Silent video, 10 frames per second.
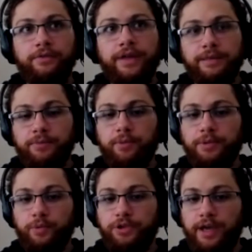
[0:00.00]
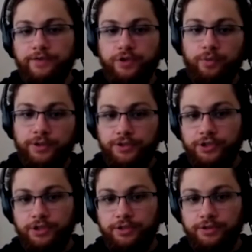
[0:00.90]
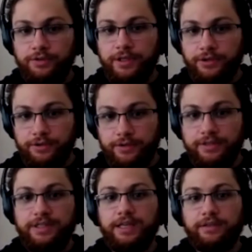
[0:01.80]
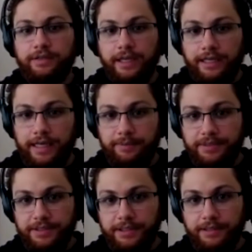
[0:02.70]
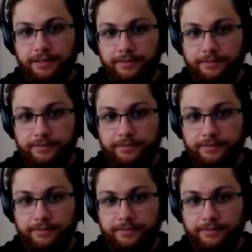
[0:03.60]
That moment when you have so much shit to do that you decide to take a nap instead.